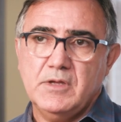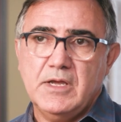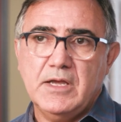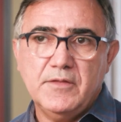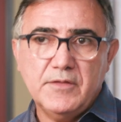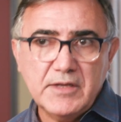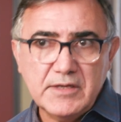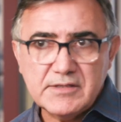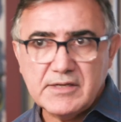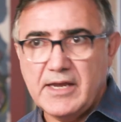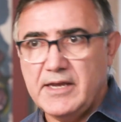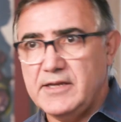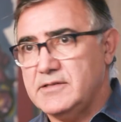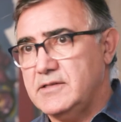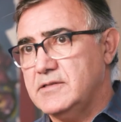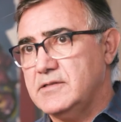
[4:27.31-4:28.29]
In these
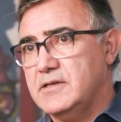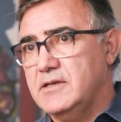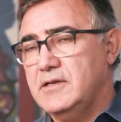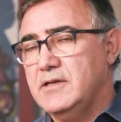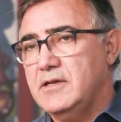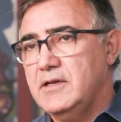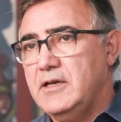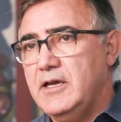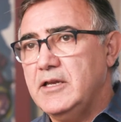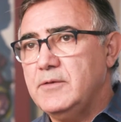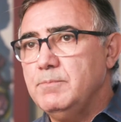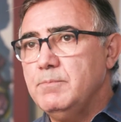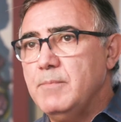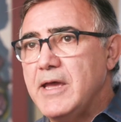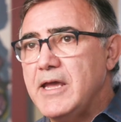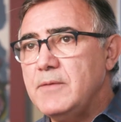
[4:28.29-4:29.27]
cases, it
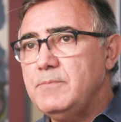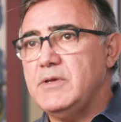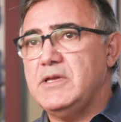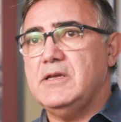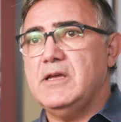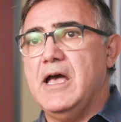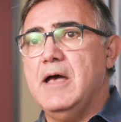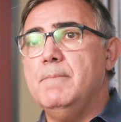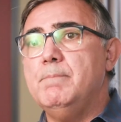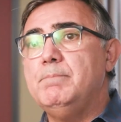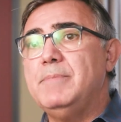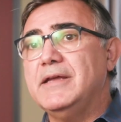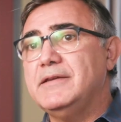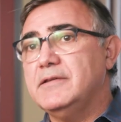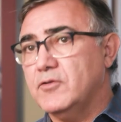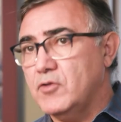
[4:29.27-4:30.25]
may be a
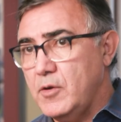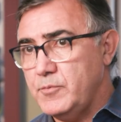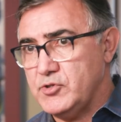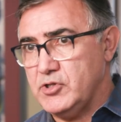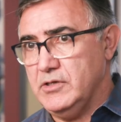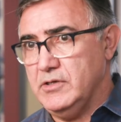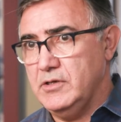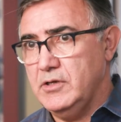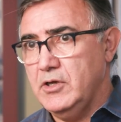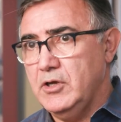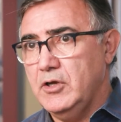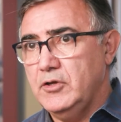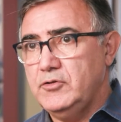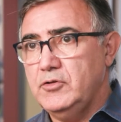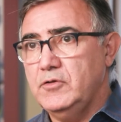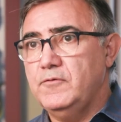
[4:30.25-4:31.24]
better option
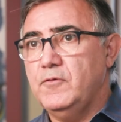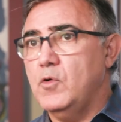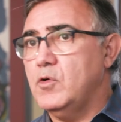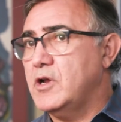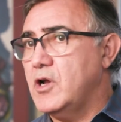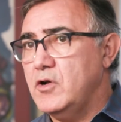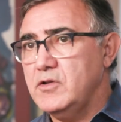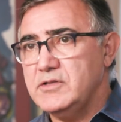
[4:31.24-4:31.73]
to forego